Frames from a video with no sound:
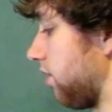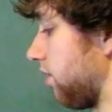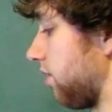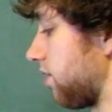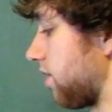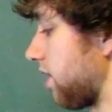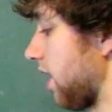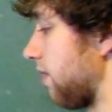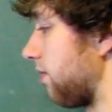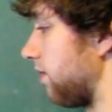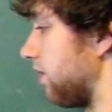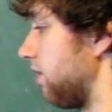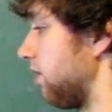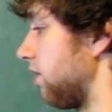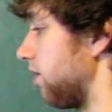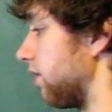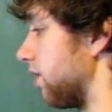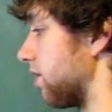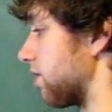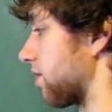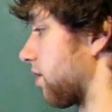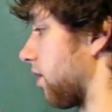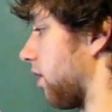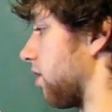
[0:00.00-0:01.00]
7,
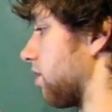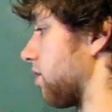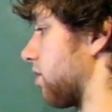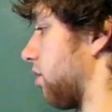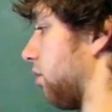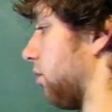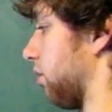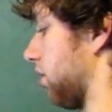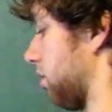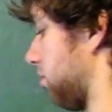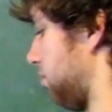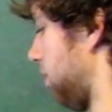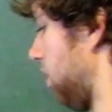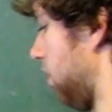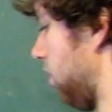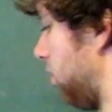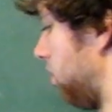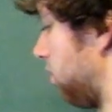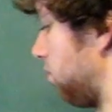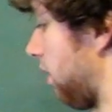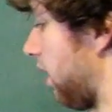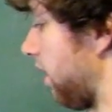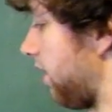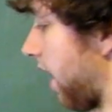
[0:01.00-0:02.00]
this card is going to be
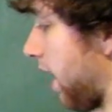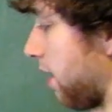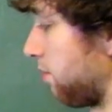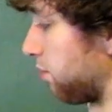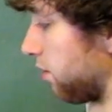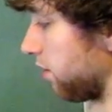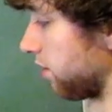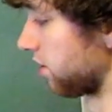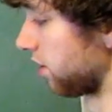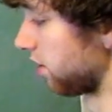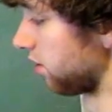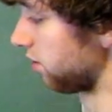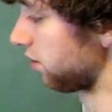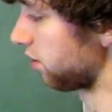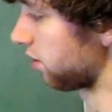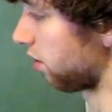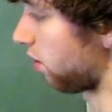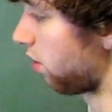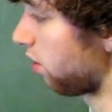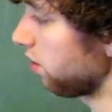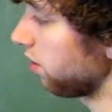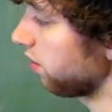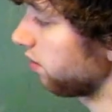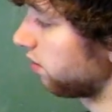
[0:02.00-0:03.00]
owned by that person.
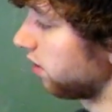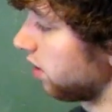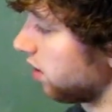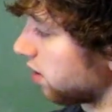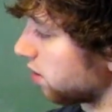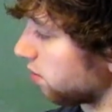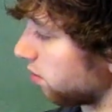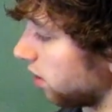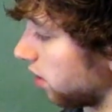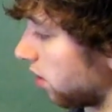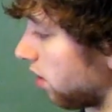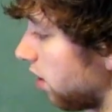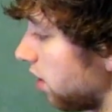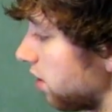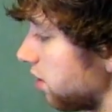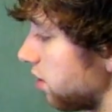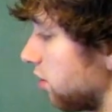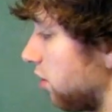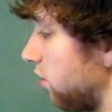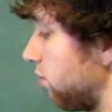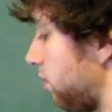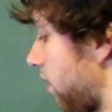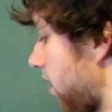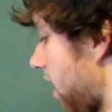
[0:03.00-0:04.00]
So all of these three cards
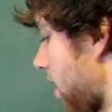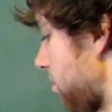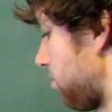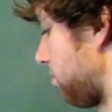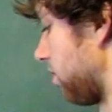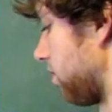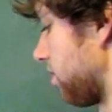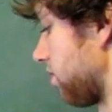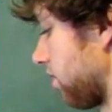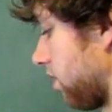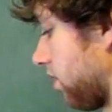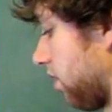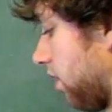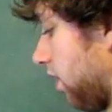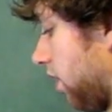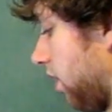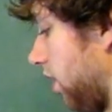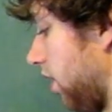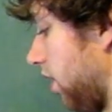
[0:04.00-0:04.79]
are owned by that person.